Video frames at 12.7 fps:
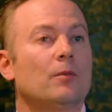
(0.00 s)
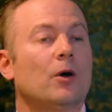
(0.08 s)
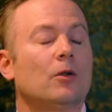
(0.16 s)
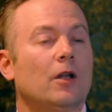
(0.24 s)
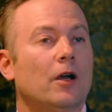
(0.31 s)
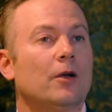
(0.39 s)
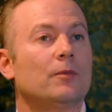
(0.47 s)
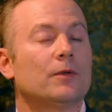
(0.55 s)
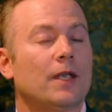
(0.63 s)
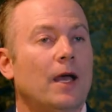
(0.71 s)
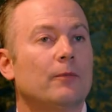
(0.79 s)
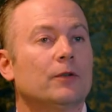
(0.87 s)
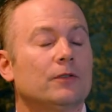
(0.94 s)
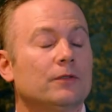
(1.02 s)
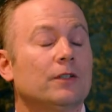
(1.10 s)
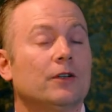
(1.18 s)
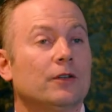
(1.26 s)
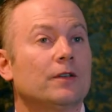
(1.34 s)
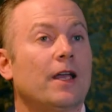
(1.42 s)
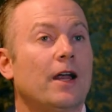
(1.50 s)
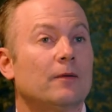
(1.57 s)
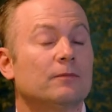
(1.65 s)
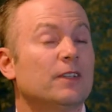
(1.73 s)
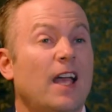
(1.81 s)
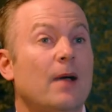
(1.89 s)
mobile home
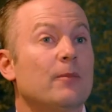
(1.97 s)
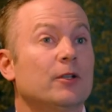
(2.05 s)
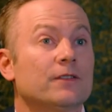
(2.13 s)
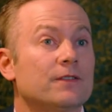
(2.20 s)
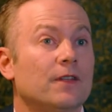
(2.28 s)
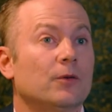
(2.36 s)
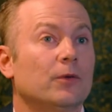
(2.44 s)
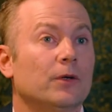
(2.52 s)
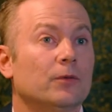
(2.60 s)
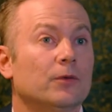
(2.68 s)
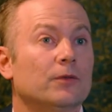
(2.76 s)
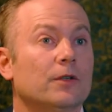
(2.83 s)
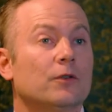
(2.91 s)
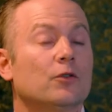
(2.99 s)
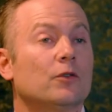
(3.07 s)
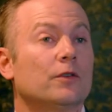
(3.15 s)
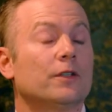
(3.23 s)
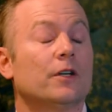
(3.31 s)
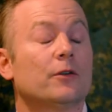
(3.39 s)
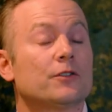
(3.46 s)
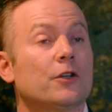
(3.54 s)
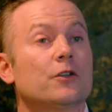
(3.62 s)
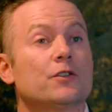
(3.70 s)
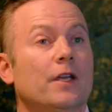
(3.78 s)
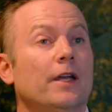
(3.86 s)
cabins that we would
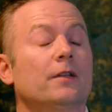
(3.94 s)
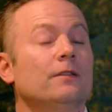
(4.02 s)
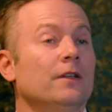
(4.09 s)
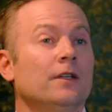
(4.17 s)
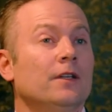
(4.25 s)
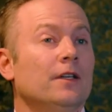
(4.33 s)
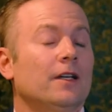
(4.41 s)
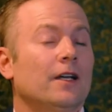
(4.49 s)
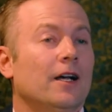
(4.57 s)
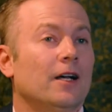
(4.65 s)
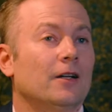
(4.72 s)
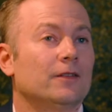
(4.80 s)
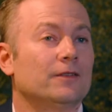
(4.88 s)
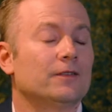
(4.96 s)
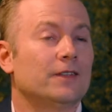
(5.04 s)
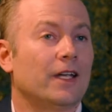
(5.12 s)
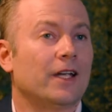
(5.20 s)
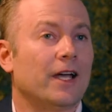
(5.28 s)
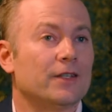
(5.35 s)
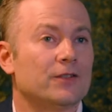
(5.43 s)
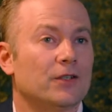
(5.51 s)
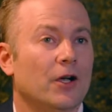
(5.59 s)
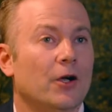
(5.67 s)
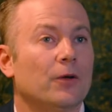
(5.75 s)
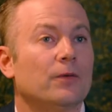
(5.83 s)
associate
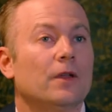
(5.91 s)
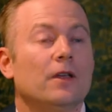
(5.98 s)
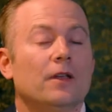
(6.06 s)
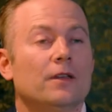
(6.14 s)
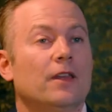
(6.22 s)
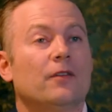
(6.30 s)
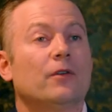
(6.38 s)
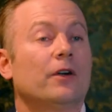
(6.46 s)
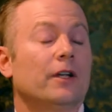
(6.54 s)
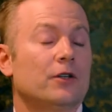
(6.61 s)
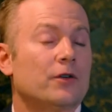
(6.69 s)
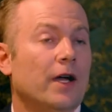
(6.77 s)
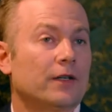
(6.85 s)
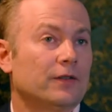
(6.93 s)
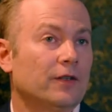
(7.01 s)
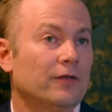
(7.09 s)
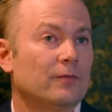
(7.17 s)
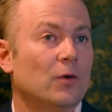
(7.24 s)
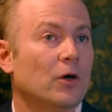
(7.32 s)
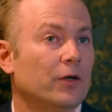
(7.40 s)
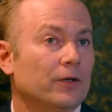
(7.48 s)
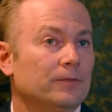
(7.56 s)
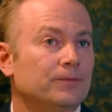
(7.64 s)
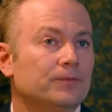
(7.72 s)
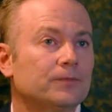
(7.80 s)
decades ago. They're very attractive,
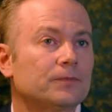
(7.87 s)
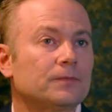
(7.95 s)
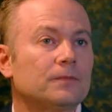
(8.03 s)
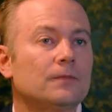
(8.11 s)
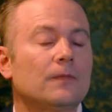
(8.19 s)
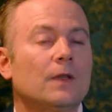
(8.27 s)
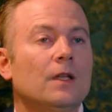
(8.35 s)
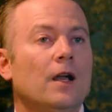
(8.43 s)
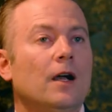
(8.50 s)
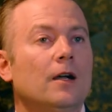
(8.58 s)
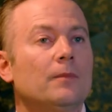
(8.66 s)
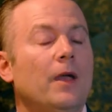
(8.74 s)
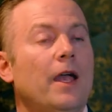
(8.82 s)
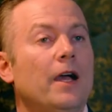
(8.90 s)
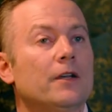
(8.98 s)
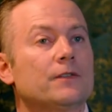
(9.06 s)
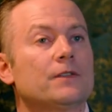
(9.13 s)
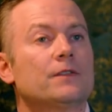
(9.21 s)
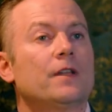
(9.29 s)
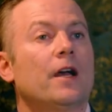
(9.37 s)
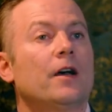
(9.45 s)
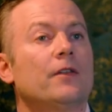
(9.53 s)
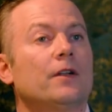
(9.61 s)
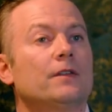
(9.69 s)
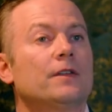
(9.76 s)
modern houses
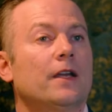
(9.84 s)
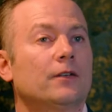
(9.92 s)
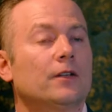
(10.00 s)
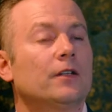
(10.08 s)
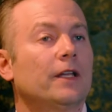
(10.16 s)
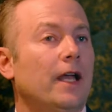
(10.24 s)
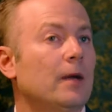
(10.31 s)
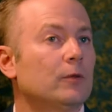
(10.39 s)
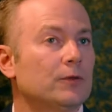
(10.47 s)
now that are technically